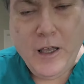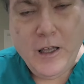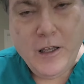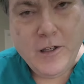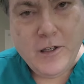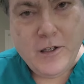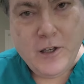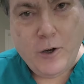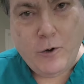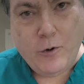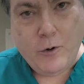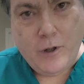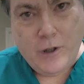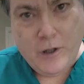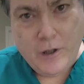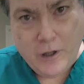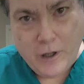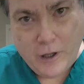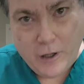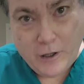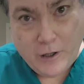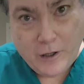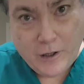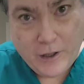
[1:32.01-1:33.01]
So
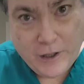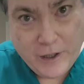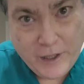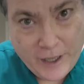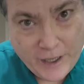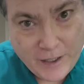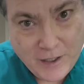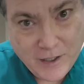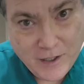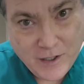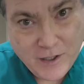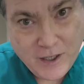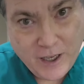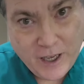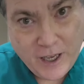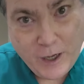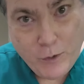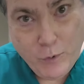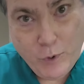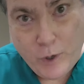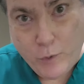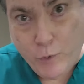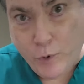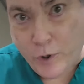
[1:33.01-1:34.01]
let's say
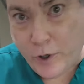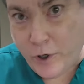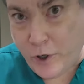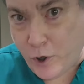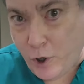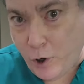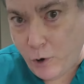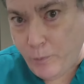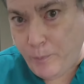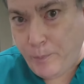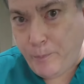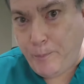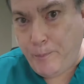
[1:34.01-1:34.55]
we were to go